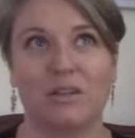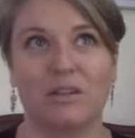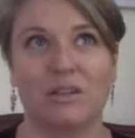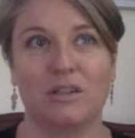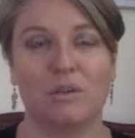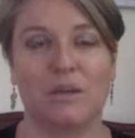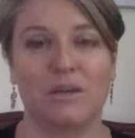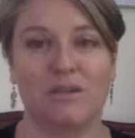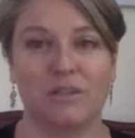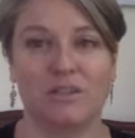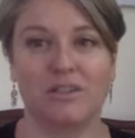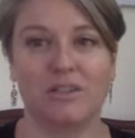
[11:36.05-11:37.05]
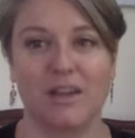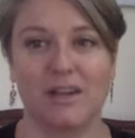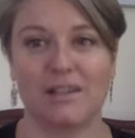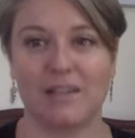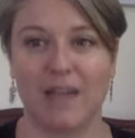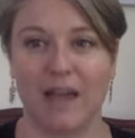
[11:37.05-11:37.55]
you know, when I first got
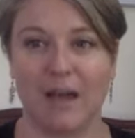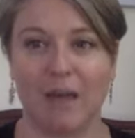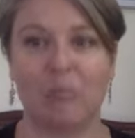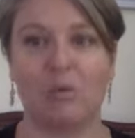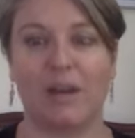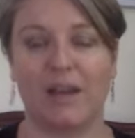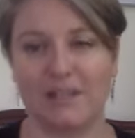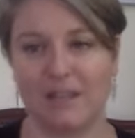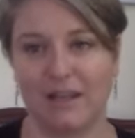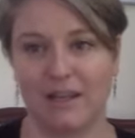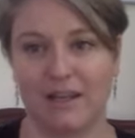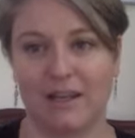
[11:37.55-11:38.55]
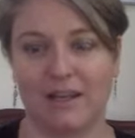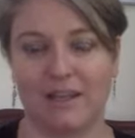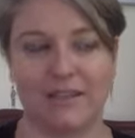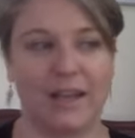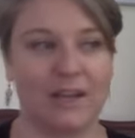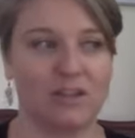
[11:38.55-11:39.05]
into the app, what I did is
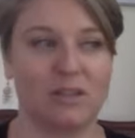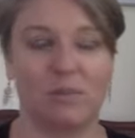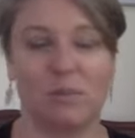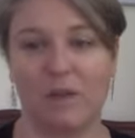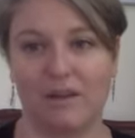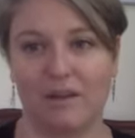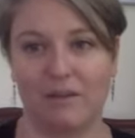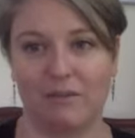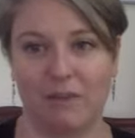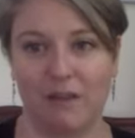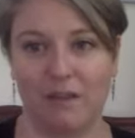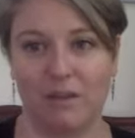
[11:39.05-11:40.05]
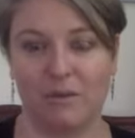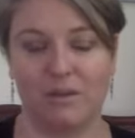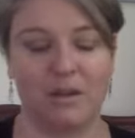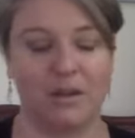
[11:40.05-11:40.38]
I actually went and I followed